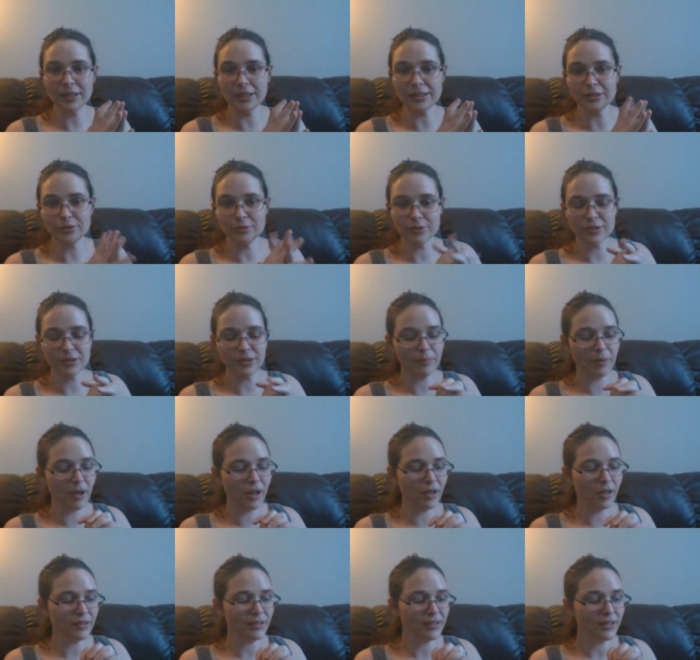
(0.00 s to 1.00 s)
like to
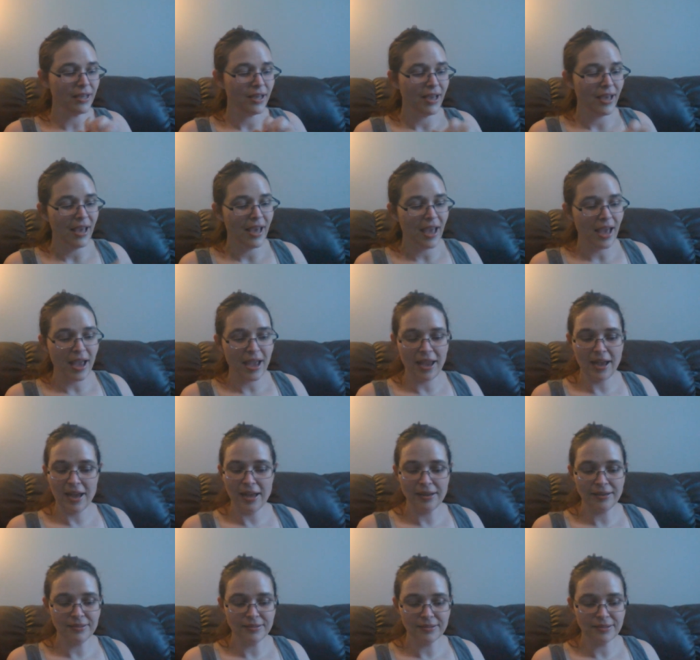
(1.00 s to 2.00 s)
respond.
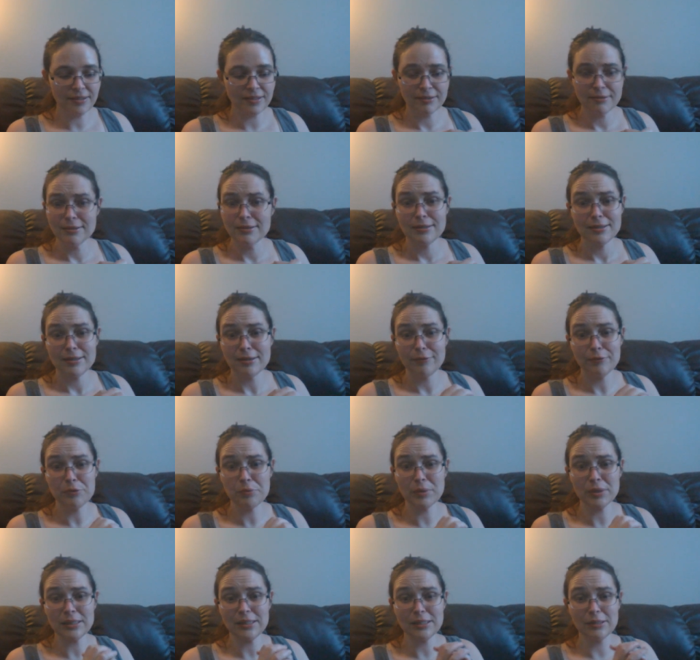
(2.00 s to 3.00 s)
And if
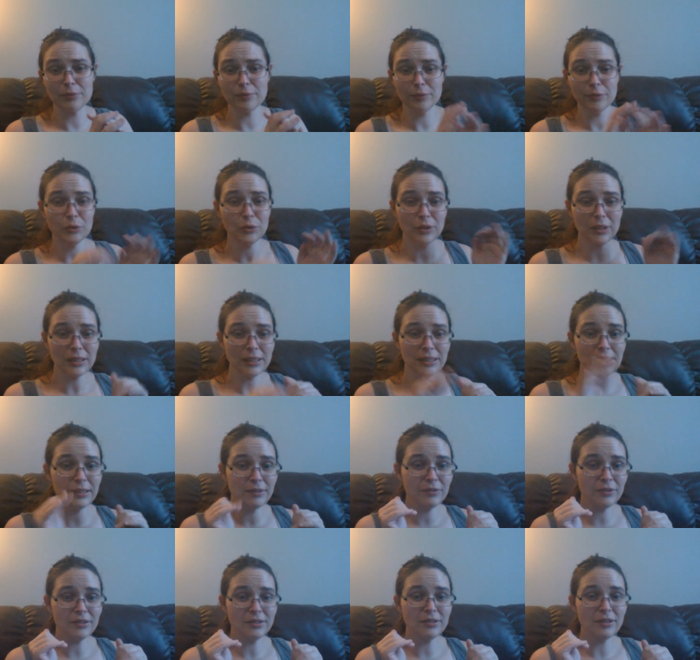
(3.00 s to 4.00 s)
you want to see reviews on any
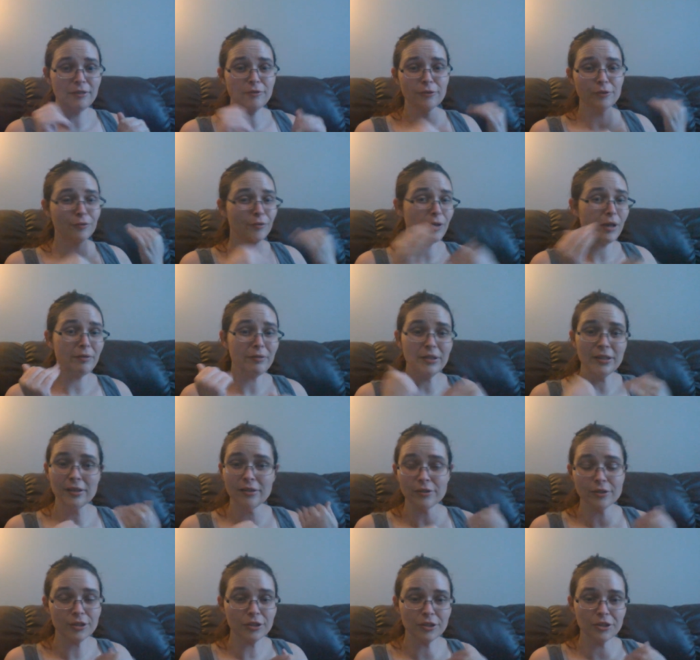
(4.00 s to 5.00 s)
of this stuff, or if you have any
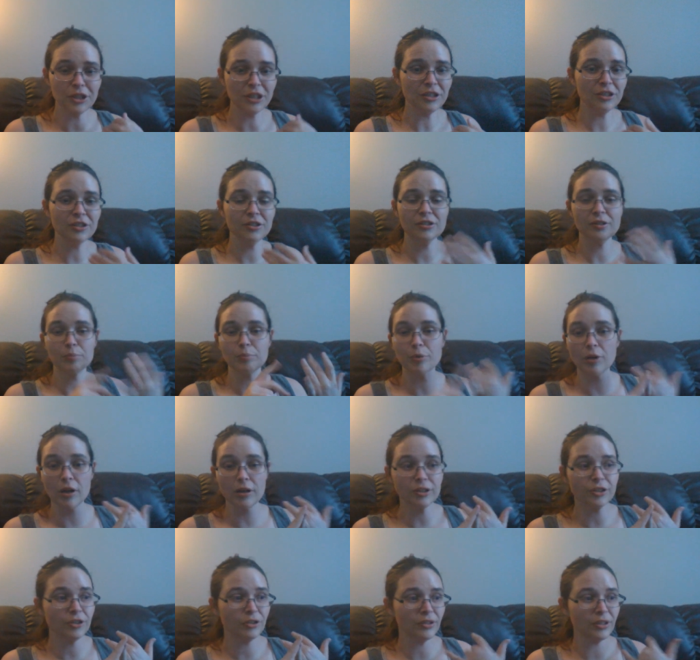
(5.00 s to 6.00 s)
other suggestions of
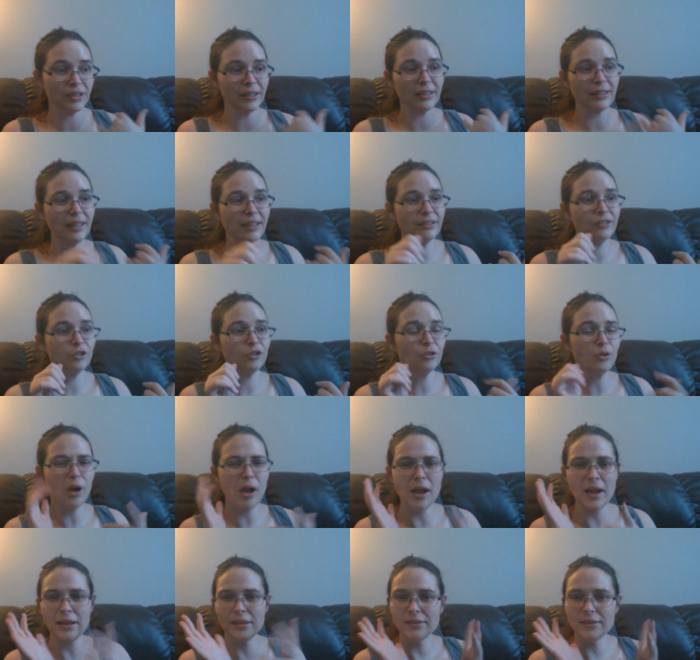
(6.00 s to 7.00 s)
products you think I'd like to
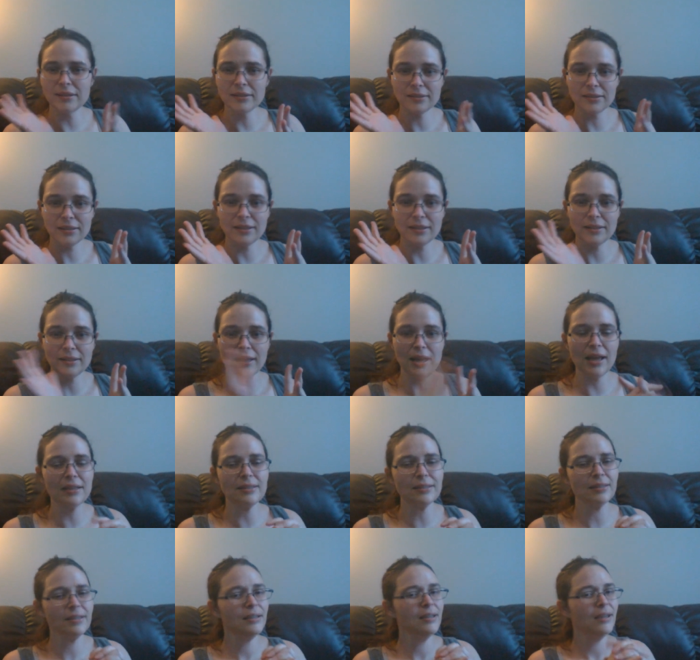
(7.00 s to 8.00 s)
try and things like
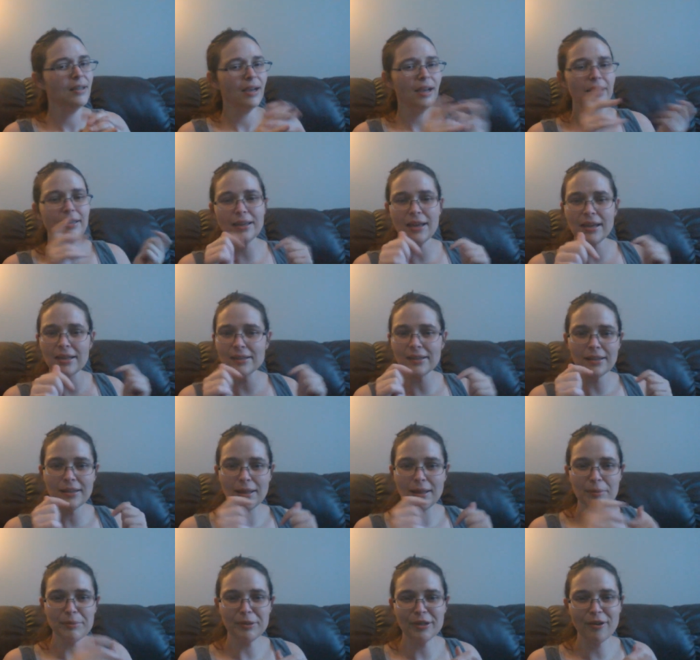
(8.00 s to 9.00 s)
that, again,
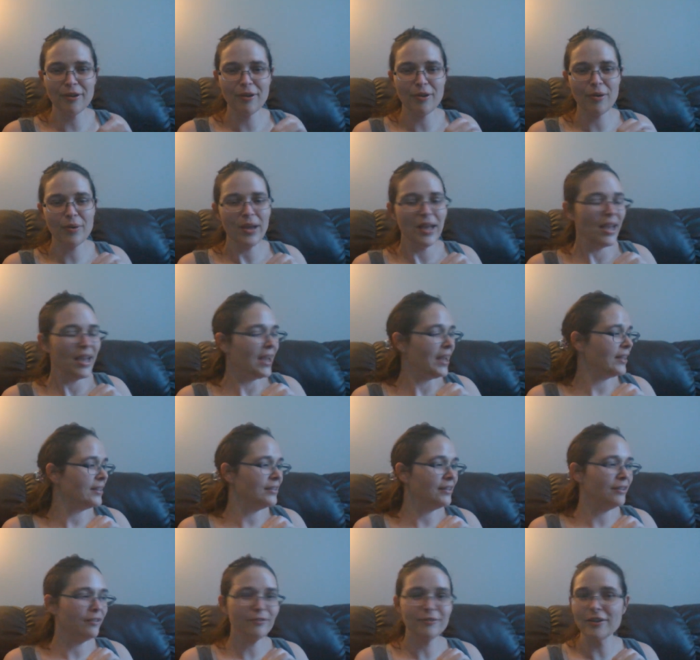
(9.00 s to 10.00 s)
let me know.
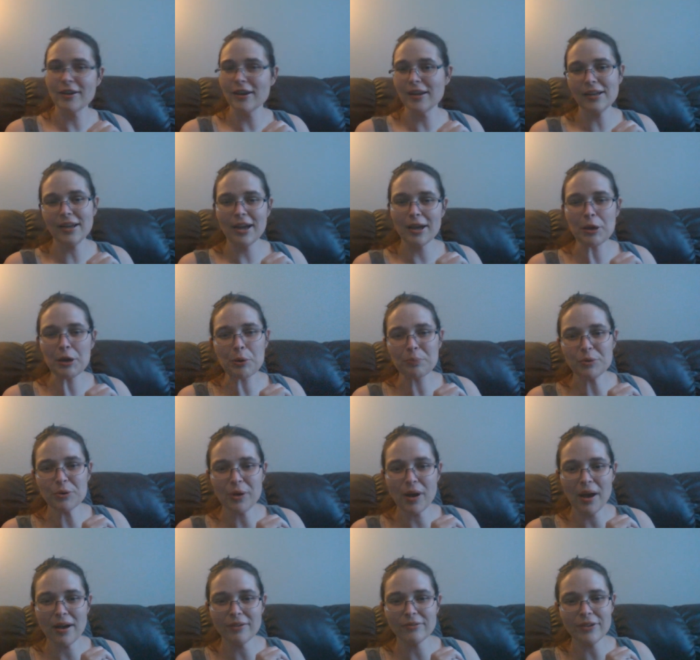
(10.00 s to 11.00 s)
And if not, I hope
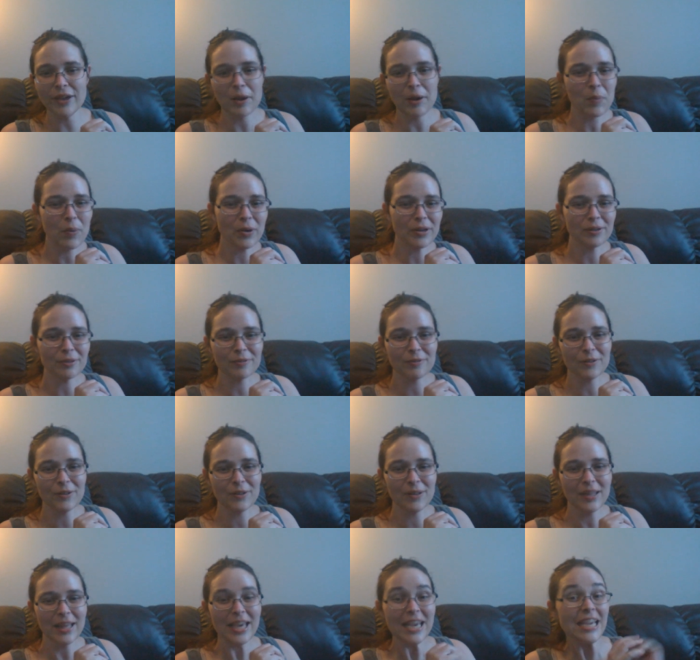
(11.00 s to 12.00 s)
you have a
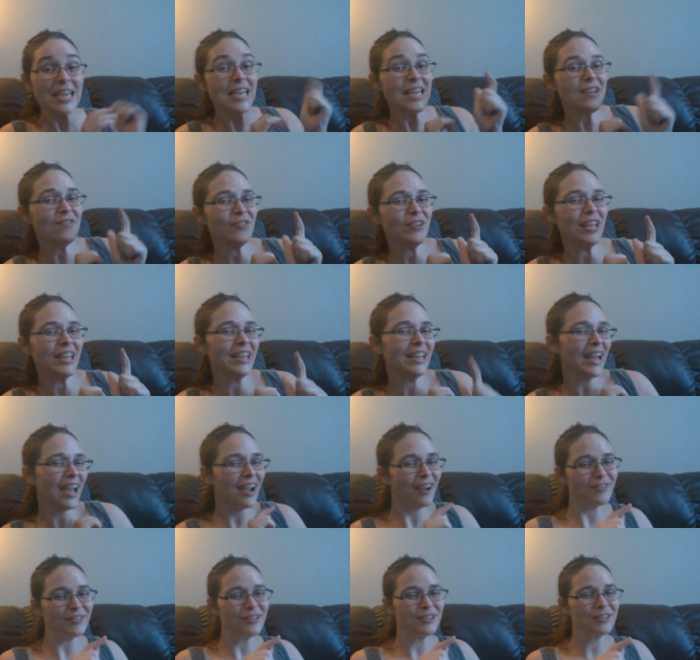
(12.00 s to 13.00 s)
wonderful evening,
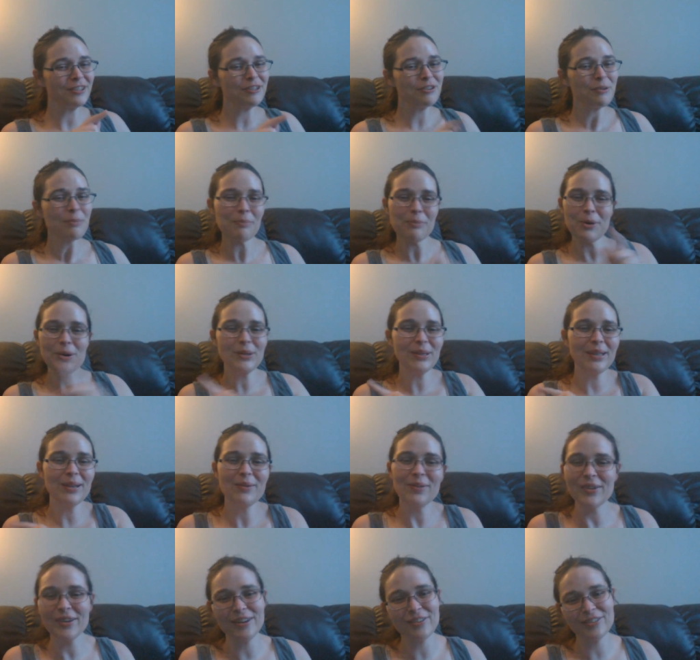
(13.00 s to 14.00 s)
afternoon, morning,
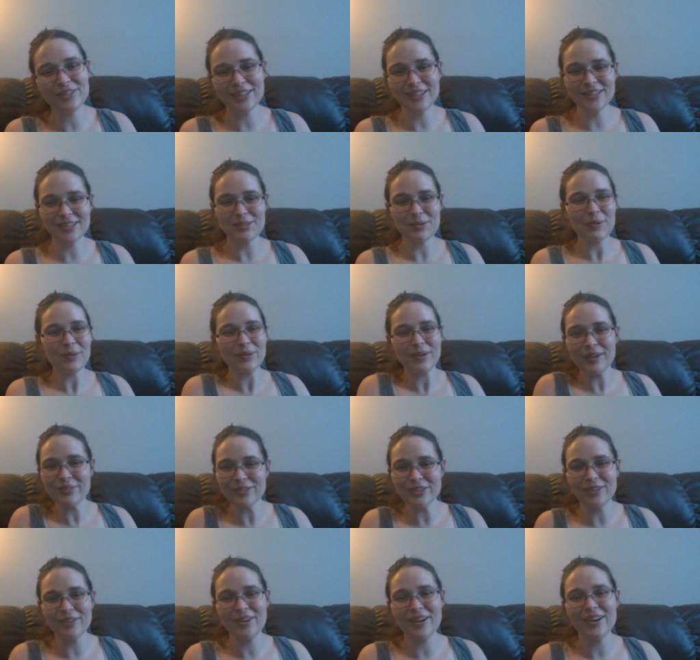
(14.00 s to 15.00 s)
whatever it is,
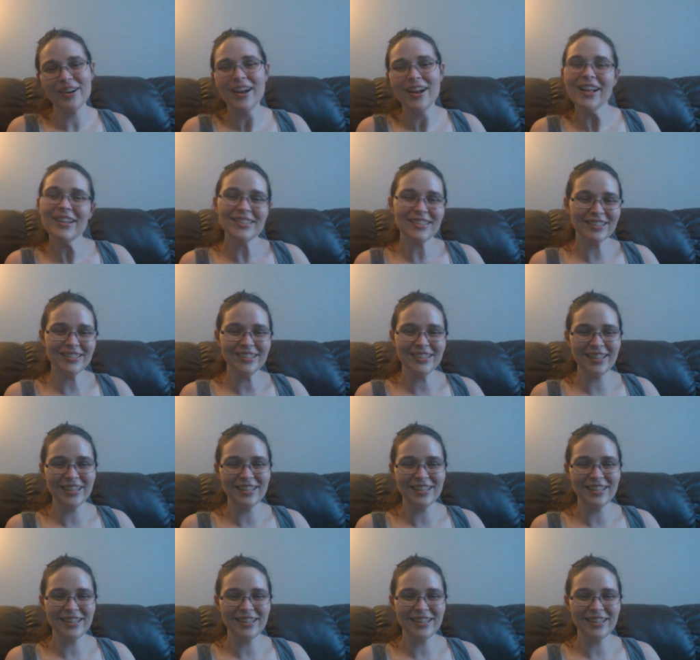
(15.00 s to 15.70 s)
wherever you are. I'll talk to you